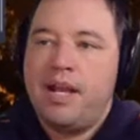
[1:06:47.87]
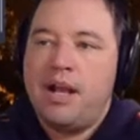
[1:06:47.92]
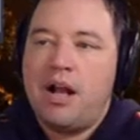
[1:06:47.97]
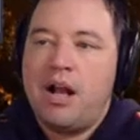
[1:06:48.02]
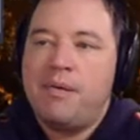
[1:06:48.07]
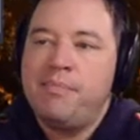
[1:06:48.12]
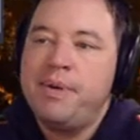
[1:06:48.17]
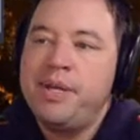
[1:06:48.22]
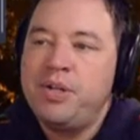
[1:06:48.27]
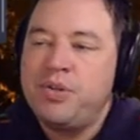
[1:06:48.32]

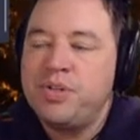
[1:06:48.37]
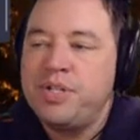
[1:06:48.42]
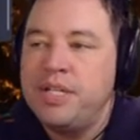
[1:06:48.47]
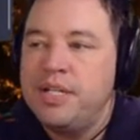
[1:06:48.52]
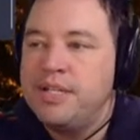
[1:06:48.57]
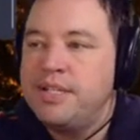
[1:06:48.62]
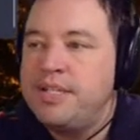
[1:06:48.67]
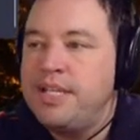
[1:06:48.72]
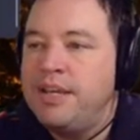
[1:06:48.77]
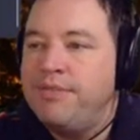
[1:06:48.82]
I'm interested
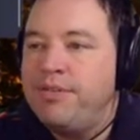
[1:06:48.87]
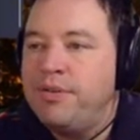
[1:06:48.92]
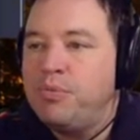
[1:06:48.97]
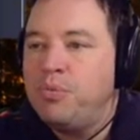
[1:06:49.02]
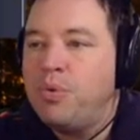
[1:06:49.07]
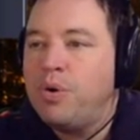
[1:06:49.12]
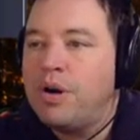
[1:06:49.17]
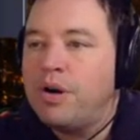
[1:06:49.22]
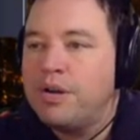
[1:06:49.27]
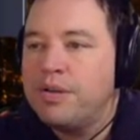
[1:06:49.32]
to see if it
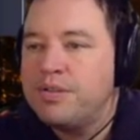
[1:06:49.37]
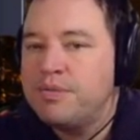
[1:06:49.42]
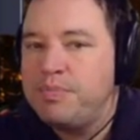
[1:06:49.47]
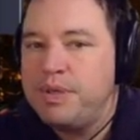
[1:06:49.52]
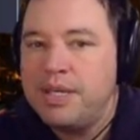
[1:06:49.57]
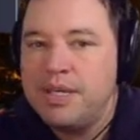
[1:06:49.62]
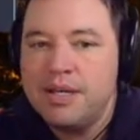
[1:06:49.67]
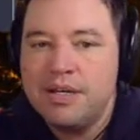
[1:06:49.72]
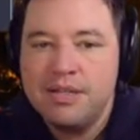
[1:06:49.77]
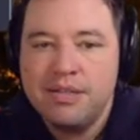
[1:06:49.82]
works
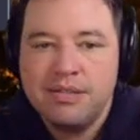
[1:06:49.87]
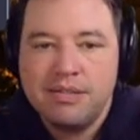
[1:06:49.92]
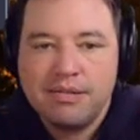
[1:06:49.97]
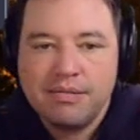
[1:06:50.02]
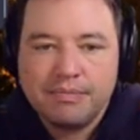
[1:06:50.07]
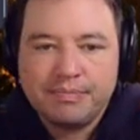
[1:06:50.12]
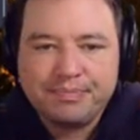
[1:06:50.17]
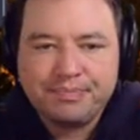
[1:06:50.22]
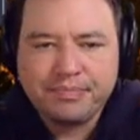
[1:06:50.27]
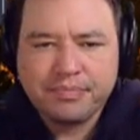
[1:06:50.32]
because
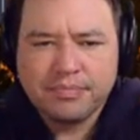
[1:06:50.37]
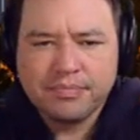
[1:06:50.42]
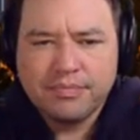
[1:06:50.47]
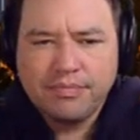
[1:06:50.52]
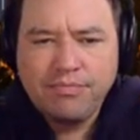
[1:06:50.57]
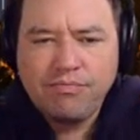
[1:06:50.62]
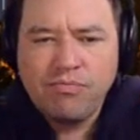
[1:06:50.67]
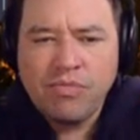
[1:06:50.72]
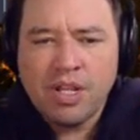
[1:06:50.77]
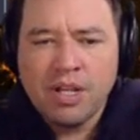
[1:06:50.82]

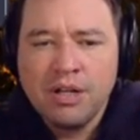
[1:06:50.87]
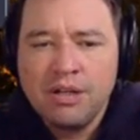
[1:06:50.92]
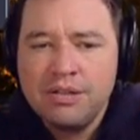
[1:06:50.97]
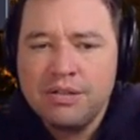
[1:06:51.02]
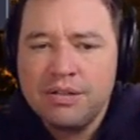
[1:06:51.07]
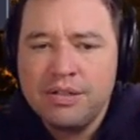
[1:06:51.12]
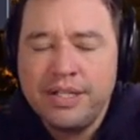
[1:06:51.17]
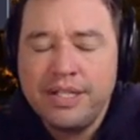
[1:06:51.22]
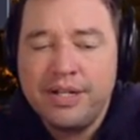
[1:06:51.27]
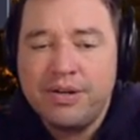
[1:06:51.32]

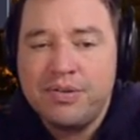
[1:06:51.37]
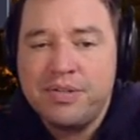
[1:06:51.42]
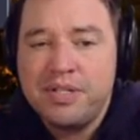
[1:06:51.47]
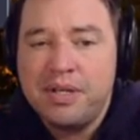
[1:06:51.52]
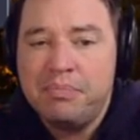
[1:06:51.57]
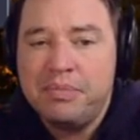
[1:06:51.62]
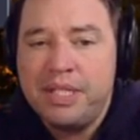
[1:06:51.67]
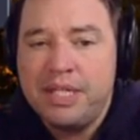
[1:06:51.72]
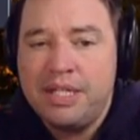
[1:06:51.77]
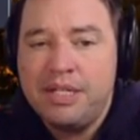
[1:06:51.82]
clearly there's
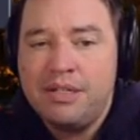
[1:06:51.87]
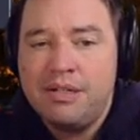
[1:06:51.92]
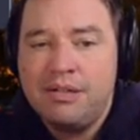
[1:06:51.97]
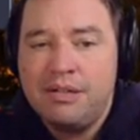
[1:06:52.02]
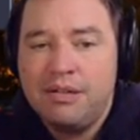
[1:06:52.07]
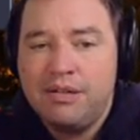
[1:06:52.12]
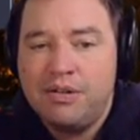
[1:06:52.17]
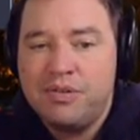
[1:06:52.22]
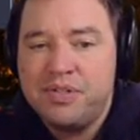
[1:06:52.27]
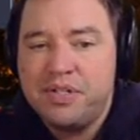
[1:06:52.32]
some
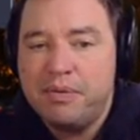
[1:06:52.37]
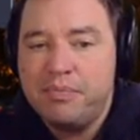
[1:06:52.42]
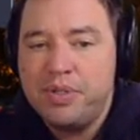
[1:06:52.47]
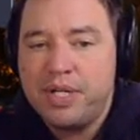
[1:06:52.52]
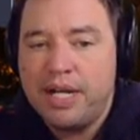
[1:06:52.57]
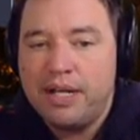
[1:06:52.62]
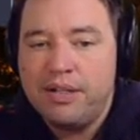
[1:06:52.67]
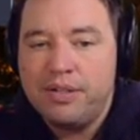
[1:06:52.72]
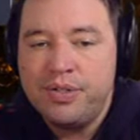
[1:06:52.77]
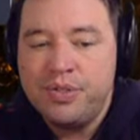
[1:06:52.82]

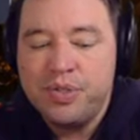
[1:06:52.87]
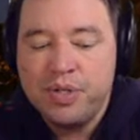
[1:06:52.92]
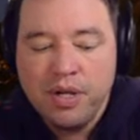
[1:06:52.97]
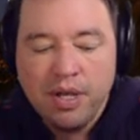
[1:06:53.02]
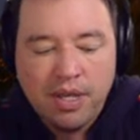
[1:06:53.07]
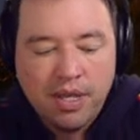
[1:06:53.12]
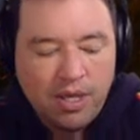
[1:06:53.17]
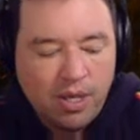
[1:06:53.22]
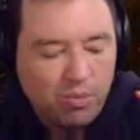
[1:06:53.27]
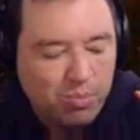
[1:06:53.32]
challenge.
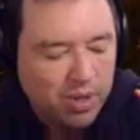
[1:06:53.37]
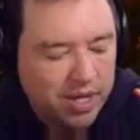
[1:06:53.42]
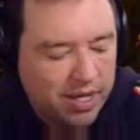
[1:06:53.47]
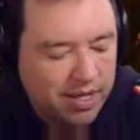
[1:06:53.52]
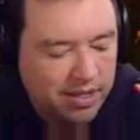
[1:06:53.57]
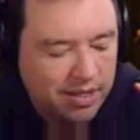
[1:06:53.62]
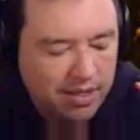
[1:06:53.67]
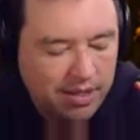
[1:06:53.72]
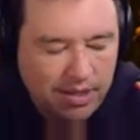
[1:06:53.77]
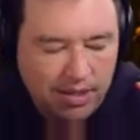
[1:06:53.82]

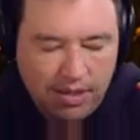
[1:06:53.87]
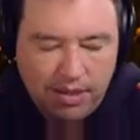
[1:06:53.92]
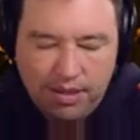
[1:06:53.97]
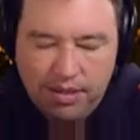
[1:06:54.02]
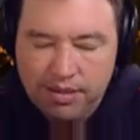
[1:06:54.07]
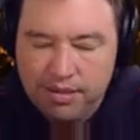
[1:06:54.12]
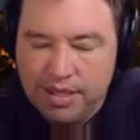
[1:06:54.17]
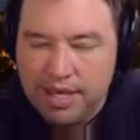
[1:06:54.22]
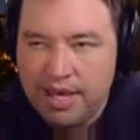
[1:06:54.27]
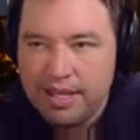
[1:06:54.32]
But
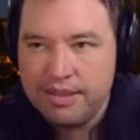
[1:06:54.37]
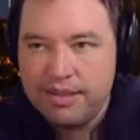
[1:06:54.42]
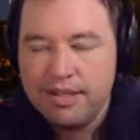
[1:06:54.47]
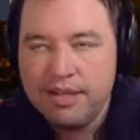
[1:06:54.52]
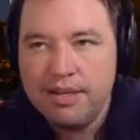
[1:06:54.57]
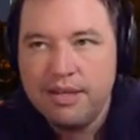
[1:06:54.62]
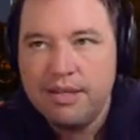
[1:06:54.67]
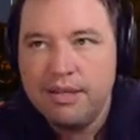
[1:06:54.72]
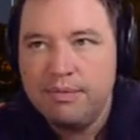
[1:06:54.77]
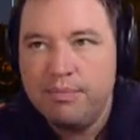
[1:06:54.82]
yeah,
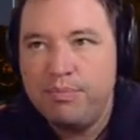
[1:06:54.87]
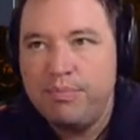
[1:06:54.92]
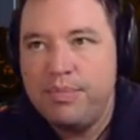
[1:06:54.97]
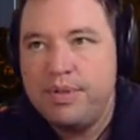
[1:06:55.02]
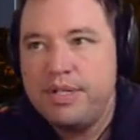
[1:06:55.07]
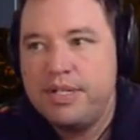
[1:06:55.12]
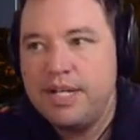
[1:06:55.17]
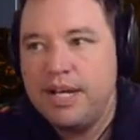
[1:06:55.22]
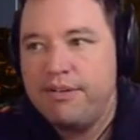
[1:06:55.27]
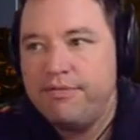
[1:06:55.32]
the
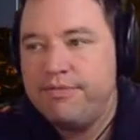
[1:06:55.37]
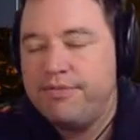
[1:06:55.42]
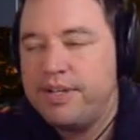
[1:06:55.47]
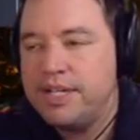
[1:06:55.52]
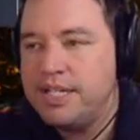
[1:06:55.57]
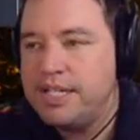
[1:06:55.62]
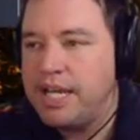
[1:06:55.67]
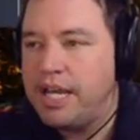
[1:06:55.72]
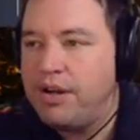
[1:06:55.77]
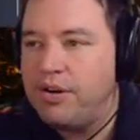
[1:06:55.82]
dev
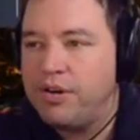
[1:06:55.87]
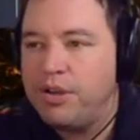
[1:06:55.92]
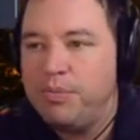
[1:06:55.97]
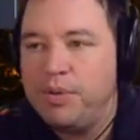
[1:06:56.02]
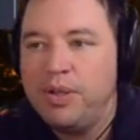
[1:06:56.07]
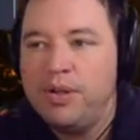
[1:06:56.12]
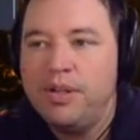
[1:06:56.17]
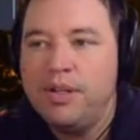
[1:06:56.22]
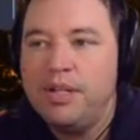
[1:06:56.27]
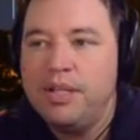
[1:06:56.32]
container
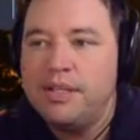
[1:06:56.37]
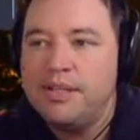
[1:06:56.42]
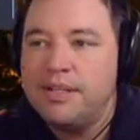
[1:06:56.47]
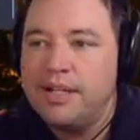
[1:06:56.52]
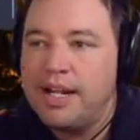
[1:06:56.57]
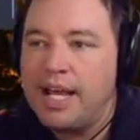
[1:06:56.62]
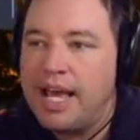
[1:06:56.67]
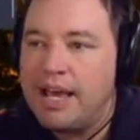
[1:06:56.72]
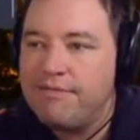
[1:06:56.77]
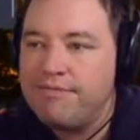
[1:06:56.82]
community is
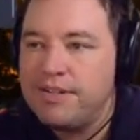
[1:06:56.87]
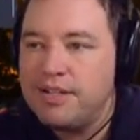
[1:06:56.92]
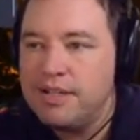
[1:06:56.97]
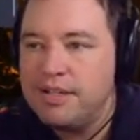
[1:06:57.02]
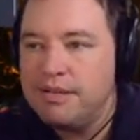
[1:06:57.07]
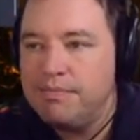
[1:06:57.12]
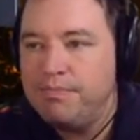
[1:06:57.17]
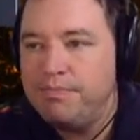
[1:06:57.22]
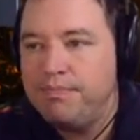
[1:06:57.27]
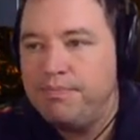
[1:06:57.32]
going to have
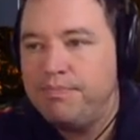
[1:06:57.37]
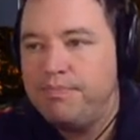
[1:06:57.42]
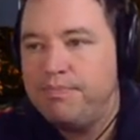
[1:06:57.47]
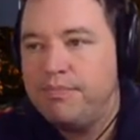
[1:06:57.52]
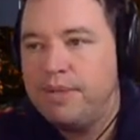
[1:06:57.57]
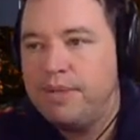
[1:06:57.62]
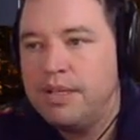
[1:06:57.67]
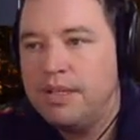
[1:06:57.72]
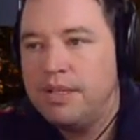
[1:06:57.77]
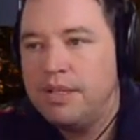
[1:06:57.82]
to
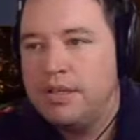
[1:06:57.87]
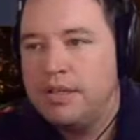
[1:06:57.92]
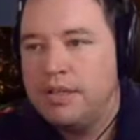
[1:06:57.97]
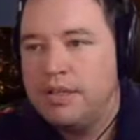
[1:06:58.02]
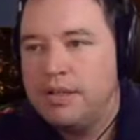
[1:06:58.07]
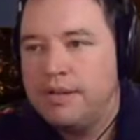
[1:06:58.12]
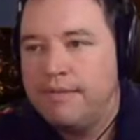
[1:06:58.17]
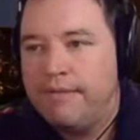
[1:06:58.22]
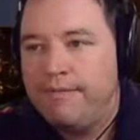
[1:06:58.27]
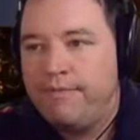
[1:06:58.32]

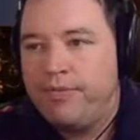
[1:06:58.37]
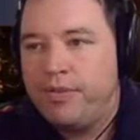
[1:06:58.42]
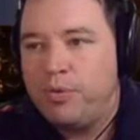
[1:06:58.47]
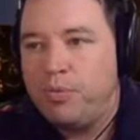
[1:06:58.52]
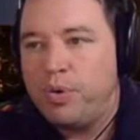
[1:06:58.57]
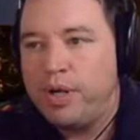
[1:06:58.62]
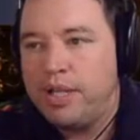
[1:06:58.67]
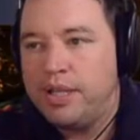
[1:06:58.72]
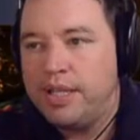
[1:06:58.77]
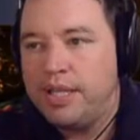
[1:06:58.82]

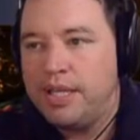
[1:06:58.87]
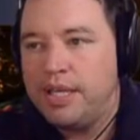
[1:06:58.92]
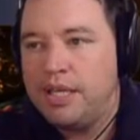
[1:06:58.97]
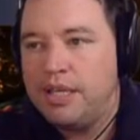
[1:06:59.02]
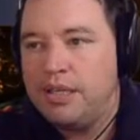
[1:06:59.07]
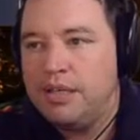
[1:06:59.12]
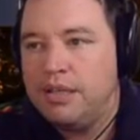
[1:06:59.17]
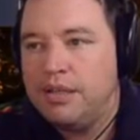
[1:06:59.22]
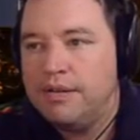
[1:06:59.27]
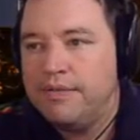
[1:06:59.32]

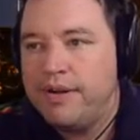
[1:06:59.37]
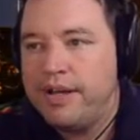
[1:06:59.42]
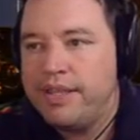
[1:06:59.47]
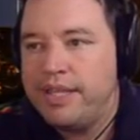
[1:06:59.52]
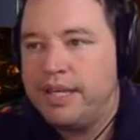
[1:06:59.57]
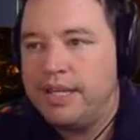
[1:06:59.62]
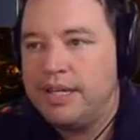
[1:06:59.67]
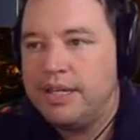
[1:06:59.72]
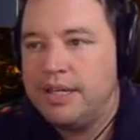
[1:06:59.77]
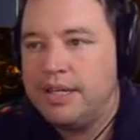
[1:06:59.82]
really, I
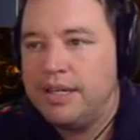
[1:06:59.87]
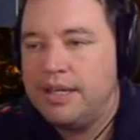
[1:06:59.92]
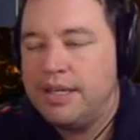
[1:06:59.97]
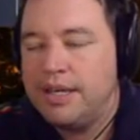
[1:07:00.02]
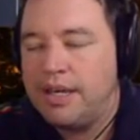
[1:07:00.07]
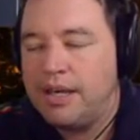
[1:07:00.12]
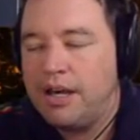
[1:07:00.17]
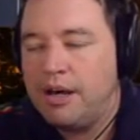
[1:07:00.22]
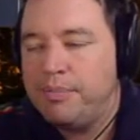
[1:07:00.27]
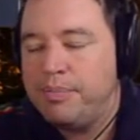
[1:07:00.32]
think,
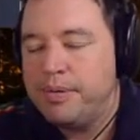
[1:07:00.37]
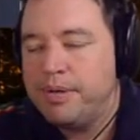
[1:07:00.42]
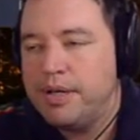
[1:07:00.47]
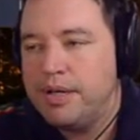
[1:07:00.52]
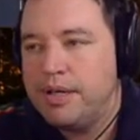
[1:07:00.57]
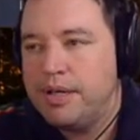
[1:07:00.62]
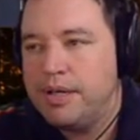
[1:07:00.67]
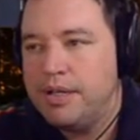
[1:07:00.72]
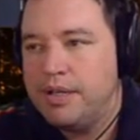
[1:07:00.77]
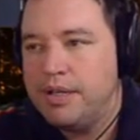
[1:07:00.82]
kick up
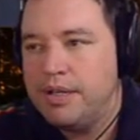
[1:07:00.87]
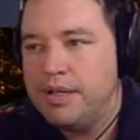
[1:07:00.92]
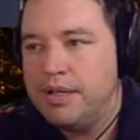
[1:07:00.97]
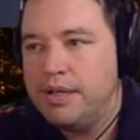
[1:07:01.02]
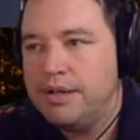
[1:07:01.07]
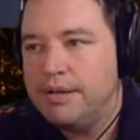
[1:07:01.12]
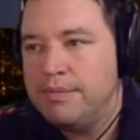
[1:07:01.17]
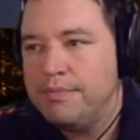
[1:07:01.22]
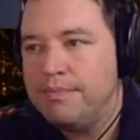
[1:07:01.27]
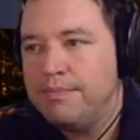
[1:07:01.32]

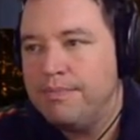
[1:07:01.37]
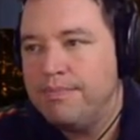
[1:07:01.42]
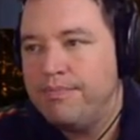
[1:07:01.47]
the